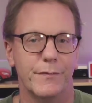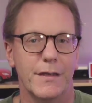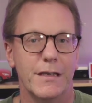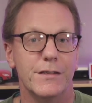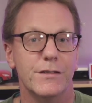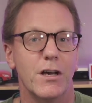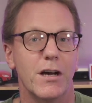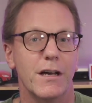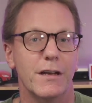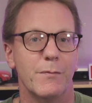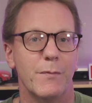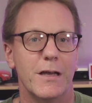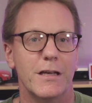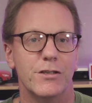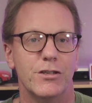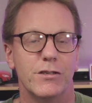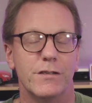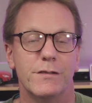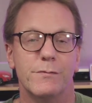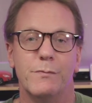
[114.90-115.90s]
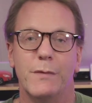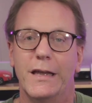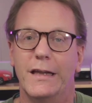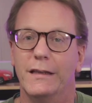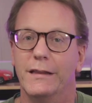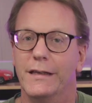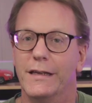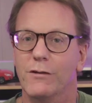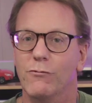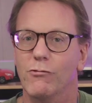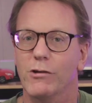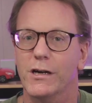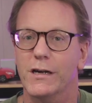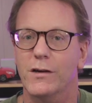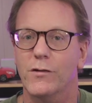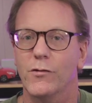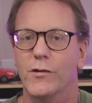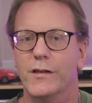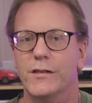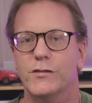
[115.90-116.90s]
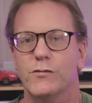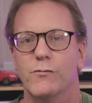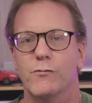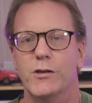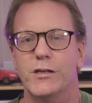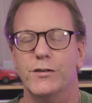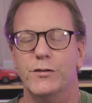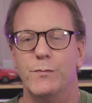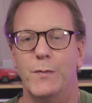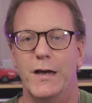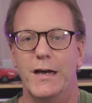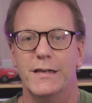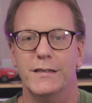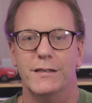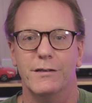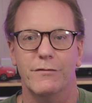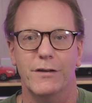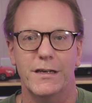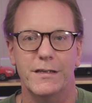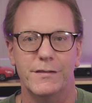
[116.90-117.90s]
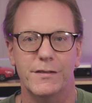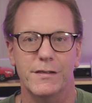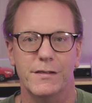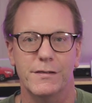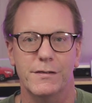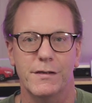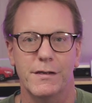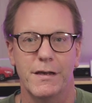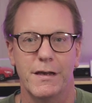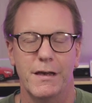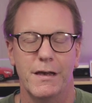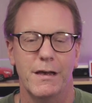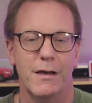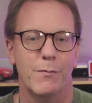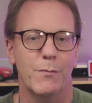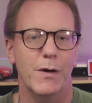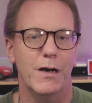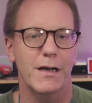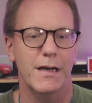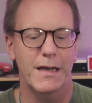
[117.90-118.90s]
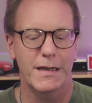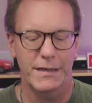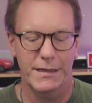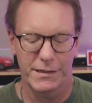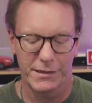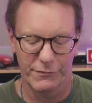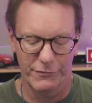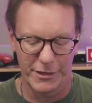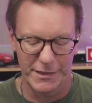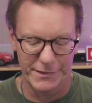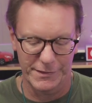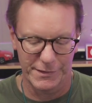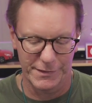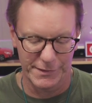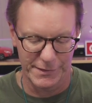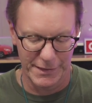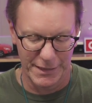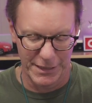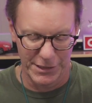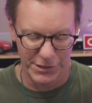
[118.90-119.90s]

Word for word: These automations mainly work with SwitchBot devices, but any devices